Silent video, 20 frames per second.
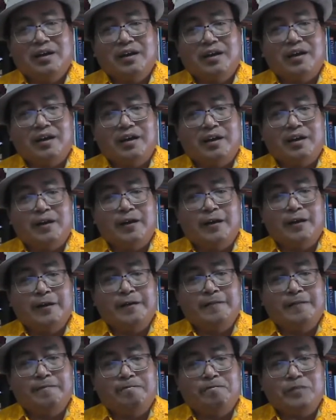
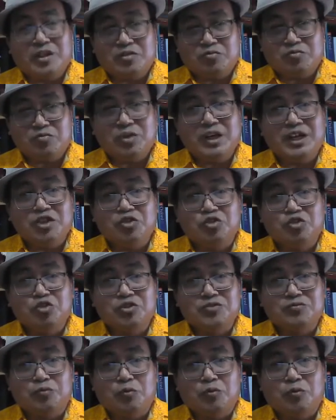And it's really
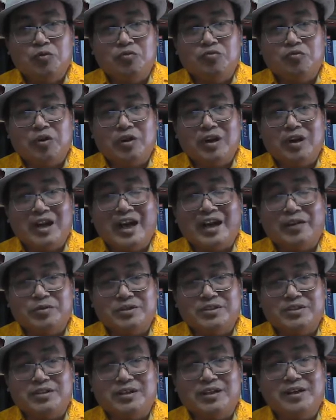useful for
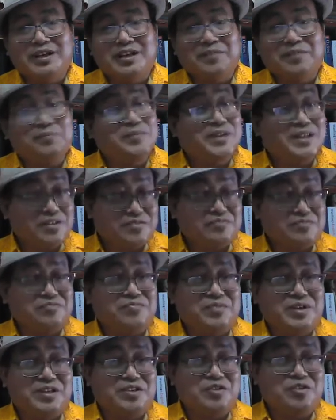language learning, believe
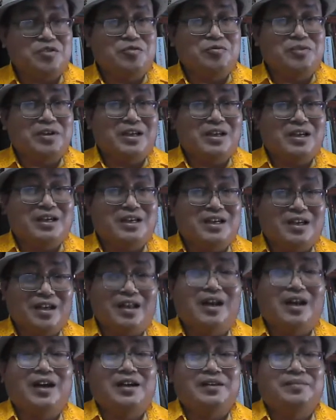me. You will learn a
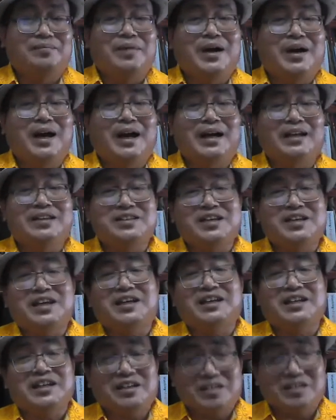lot by
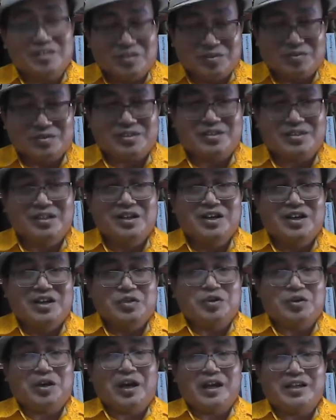taking notes.
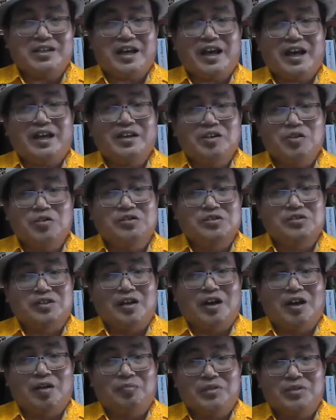You can take notes
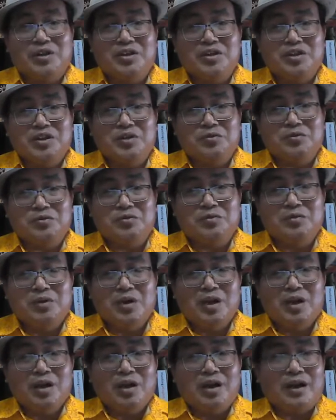of the new
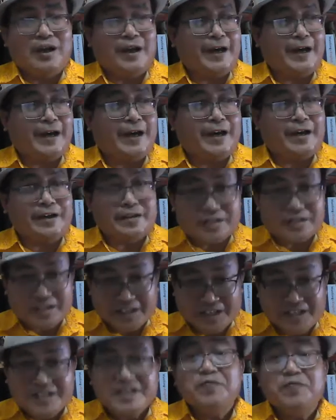uh,
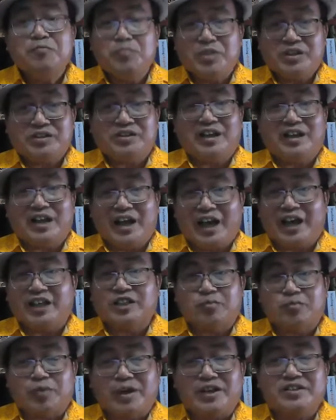idiomatic
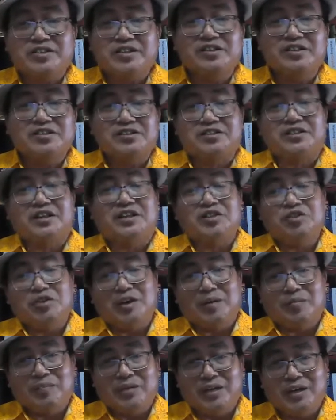expressions that you
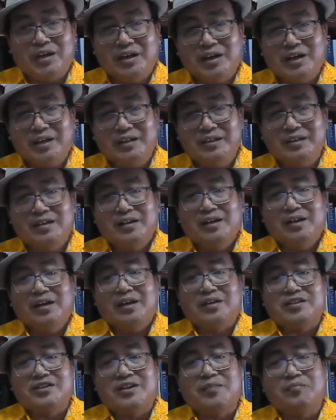have learned,
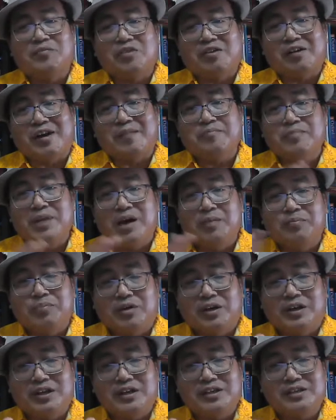some grammar
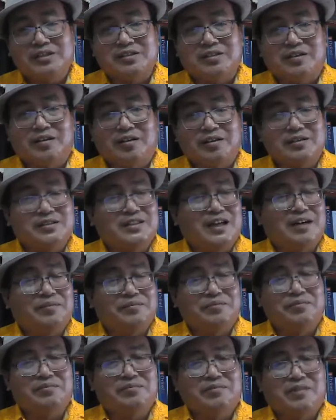points or
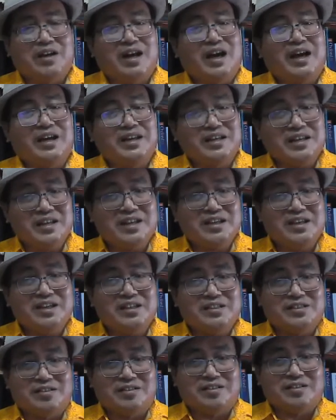some
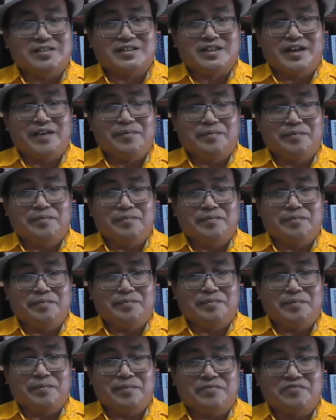ideas or some
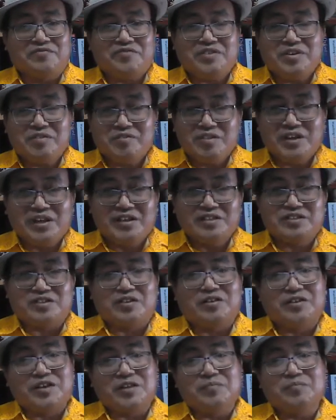feelings
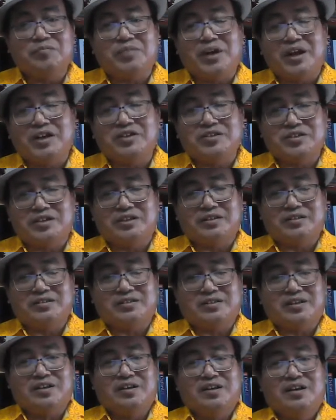or
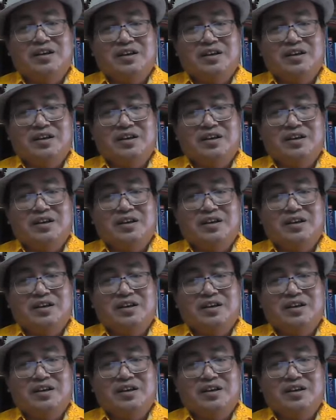impressions.